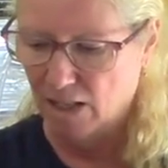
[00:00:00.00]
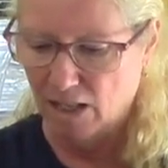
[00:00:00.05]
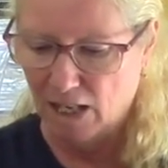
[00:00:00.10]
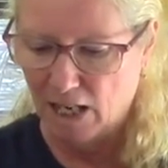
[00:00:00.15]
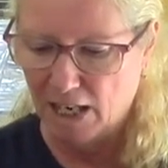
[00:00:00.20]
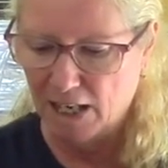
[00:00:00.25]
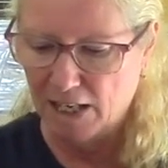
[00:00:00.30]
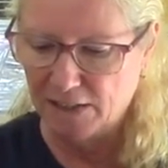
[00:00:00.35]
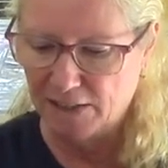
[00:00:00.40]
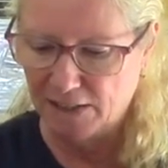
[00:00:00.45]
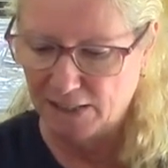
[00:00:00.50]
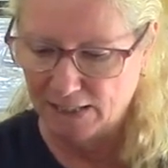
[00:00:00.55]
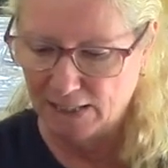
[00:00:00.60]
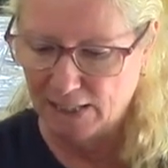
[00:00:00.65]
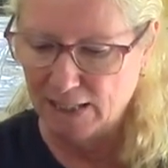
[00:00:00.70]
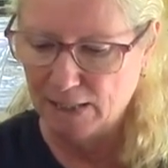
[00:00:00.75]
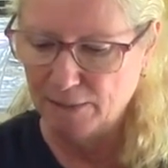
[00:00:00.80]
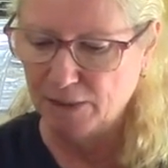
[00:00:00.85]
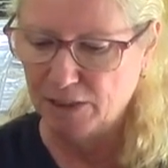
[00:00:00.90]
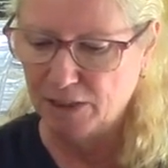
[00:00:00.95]
I think I
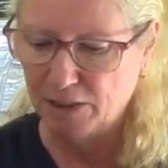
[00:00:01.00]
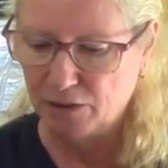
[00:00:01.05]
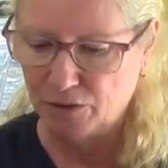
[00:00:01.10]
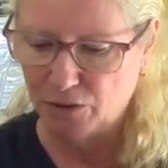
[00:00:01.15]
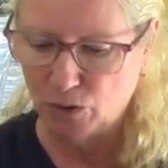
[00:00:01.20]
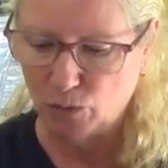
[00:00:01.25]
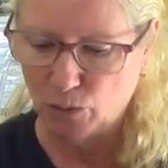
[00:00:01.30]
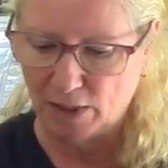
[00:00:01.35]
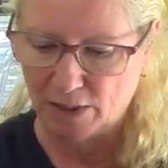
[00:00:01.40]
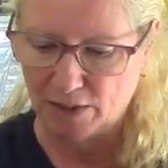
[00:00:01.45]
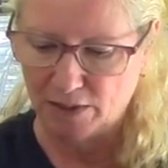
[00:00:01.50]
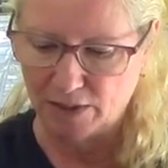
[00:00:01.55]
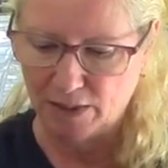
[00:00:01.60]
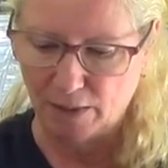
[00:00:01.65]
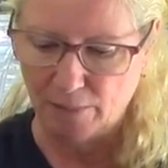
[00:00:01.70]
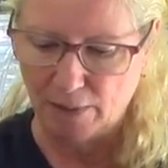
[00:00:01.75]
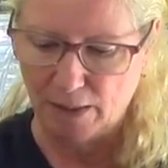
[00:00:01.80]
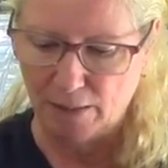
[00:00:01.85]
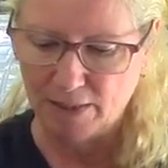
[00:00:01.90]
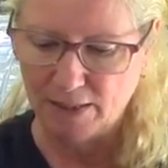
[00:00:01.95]
am gonna do squares.
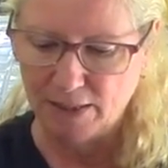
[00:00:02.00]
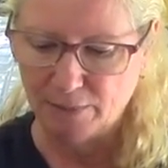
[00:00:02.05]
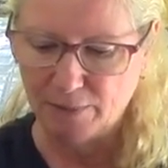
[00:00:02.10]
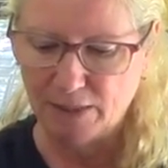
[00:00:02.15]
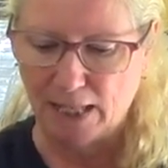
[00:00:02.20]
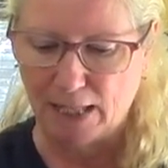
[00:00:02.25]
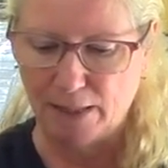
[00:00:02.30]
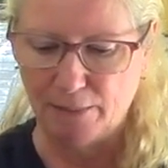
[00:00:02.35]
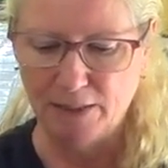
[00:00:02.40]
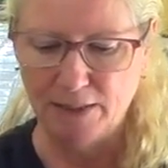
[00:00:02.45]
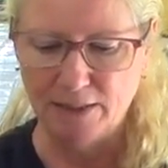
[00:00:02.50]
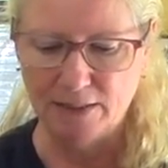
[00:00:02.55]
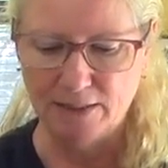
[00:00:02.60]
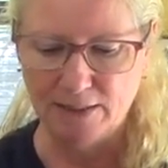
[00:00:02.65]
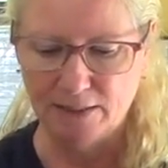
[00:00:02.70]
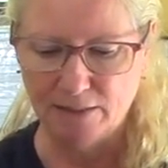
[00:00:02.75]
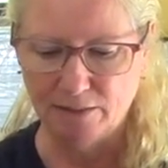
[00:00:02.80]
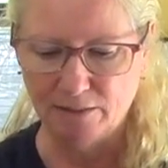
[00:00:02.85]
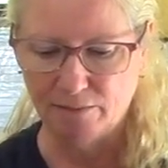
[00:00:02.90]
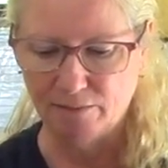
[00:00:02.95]
Maybe some diamonds.
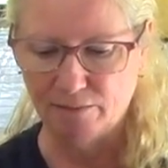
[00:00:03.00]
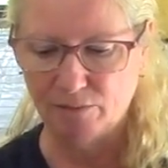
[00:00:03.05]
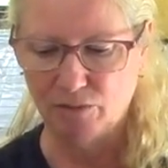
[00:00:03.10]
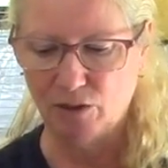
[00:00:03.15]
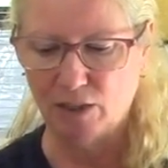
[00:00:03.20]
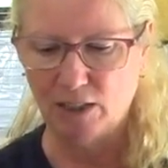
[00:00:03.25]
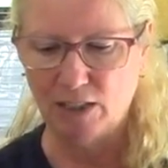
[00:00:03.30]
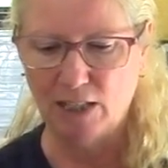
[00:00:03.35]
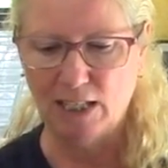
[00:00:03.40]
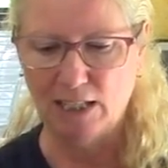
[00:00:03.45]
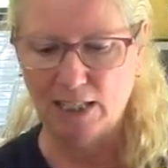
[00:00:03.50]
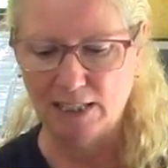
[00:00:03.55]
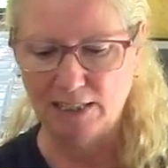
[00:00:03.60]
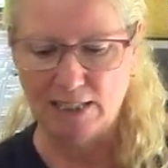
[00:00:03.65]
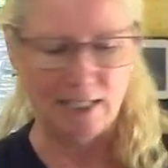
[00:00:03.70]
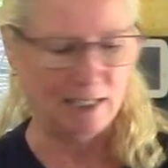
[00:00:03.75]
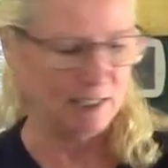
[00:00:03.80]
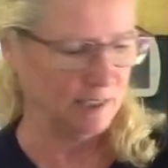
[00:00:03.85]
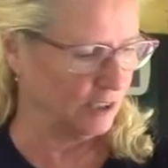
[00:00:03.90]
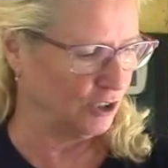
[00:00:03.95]
So I kinda like
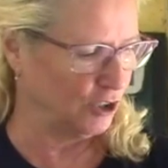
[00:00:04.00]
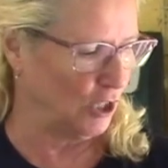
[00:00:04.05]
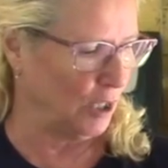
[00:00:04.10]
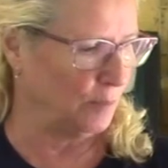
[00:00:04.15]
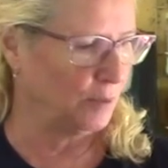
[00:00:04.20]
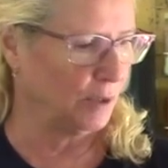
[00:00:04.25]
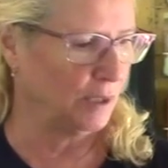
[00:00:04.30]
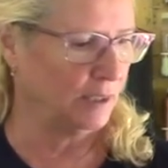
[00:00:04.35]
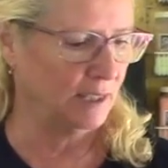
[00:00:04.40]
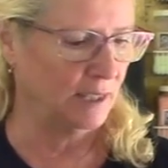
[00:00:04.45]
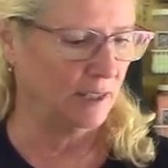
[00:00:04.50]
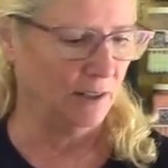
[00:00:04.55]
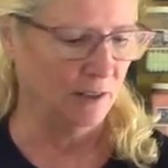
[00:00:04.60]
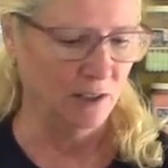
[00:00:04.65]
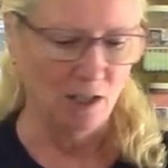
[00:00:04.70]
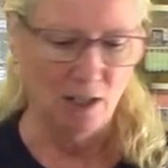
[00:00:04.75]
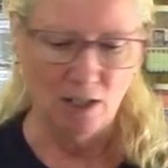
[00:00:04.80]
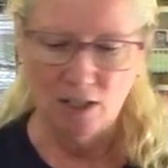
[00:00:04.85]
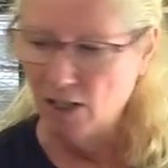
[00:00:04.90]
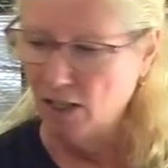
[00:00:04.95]
that shape right there.